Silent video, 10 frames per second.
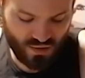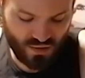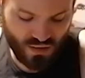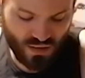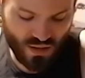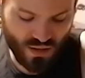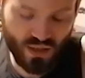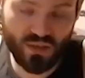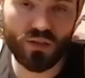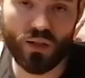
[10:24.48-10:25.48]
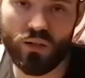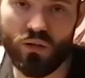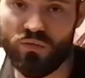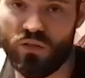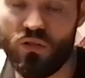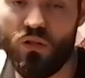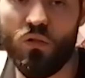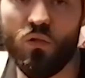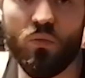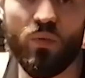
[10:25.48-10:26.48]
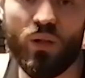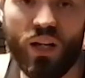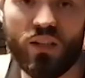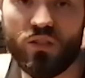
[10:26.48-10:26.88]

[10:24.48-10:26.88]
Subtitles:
the inside of the tube has